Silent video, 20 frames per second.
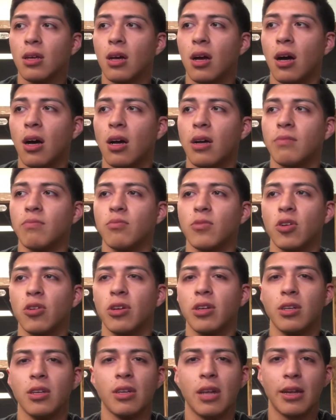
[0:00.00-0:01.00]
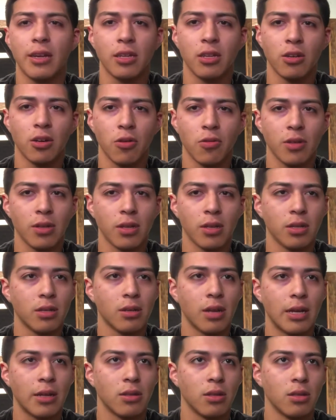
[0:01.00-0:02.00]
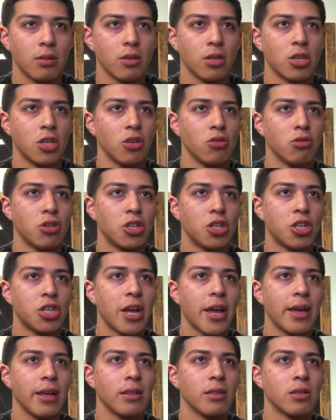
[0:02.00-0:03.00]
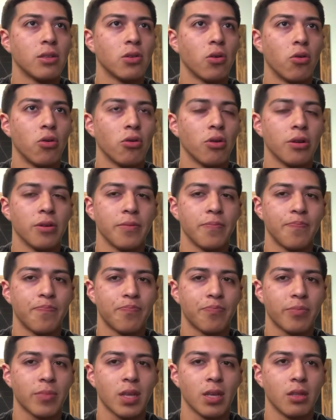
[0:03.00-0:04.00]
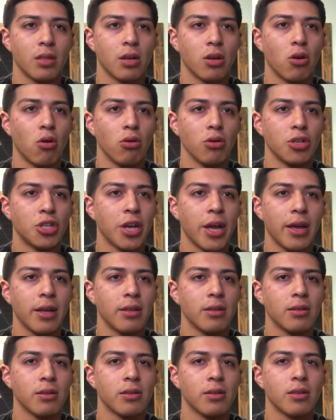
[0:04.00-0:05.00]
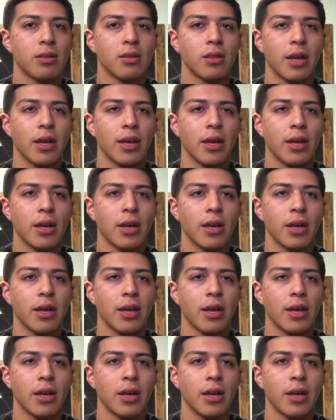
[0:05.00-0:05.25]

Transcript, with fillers: Uh, or you know, like you know the like the huge chains or the gold chains.